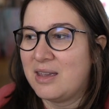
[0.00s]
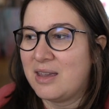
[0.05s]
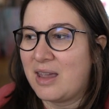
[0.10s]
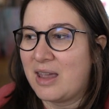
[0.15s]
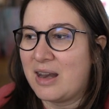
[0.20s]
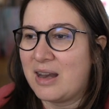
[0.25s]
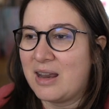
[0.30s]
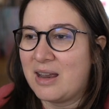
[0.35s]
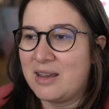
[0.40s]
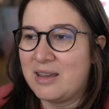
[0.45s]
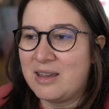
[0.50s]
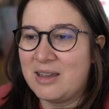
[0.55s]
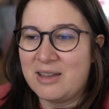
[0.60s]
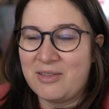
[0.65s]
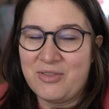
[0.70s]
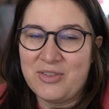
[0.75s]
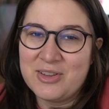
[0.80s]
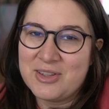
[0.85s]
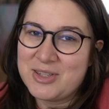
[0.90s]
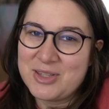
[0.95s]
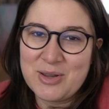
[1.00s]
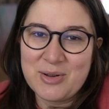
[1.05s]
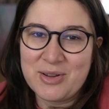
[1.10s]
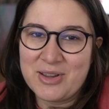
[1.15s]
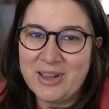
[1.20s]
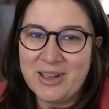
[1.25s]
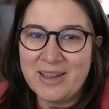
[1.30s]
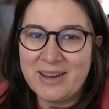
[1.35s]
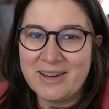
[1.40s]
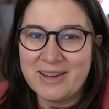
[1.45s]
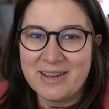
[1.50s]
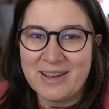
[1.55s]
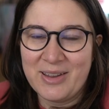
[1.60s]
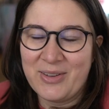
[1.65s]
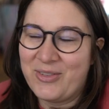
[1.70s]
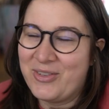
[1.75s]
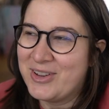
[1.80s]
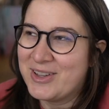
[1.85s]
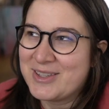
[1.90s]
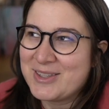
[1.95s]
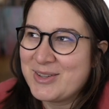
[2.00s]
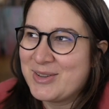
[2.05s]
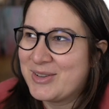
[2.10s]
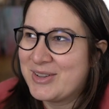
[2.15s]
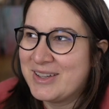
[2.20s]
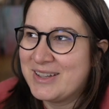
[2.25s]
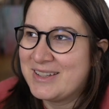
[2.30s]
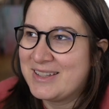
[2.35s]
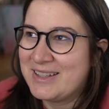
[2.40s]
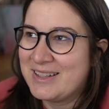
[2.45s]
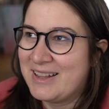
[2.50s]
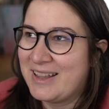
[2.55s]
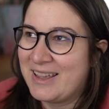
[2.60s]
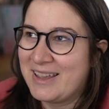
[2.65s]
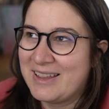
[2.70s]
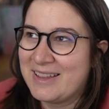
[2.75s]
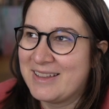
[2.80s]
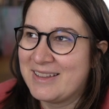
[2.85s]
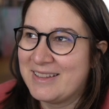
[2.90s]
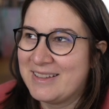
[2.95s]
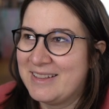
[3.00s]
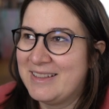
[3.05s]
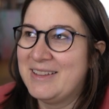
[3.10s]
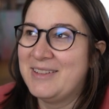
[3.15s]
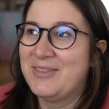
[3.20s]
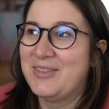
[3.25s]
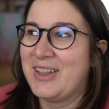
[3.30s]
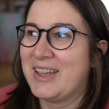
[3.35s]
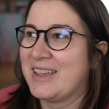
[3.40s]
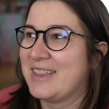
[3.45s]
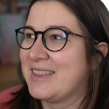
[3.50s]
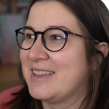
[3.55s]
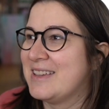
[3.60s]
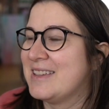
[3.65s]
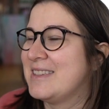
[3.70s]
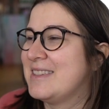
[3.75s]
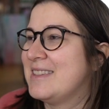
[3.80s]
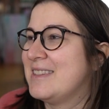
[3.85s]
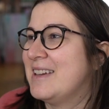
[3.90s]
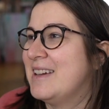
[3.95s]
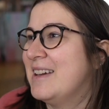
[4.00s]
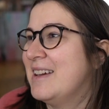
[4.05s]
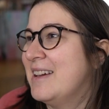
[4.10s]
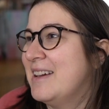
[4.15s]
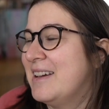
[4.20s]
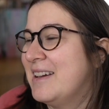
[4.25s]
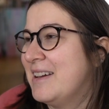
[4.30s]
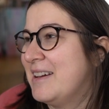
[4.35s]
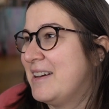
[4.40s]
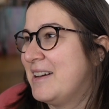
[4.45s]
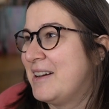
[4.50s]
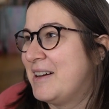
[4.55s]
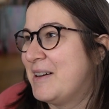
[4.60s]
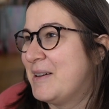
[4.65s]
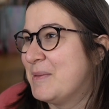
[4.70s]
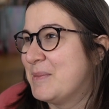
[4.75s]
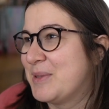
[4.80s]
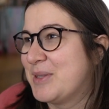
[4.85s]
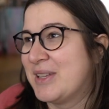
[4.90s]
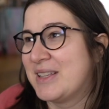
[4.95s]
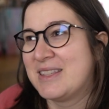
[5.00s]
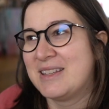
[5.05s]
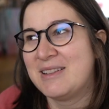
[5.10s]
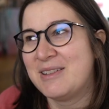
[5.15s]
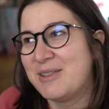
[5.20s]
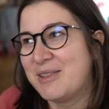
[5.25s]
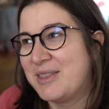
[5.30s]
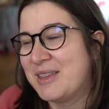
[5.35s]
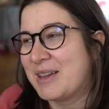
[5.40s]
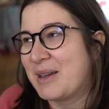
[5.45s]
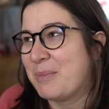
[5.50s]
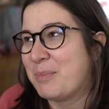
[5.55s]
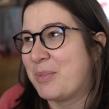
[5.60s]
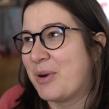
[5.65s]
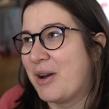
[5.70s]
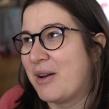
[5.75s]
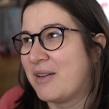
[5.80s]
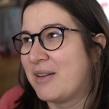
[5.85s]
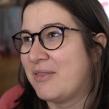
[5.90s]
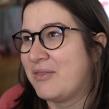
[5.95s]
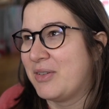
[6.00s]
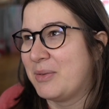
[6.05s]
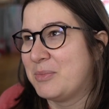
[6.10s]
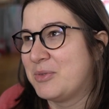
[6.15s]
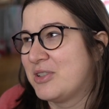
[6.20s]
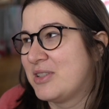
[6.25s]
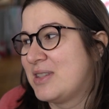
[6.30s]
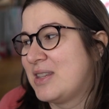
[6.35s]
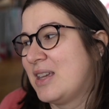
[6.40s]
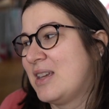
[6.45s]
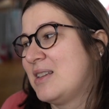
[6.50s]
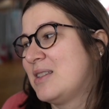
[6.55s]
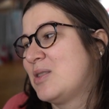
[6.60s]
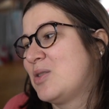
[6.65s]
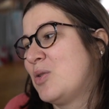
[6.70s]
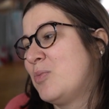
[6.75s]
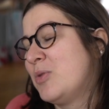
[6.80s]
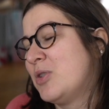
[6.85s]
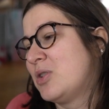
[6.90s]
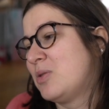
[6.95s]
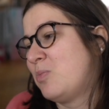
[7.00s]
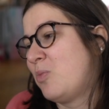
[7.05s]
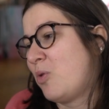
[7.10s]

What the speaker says: and it feels so good. It feels so good to like live like this. So that's another thing I'm proud of. I'm just like so much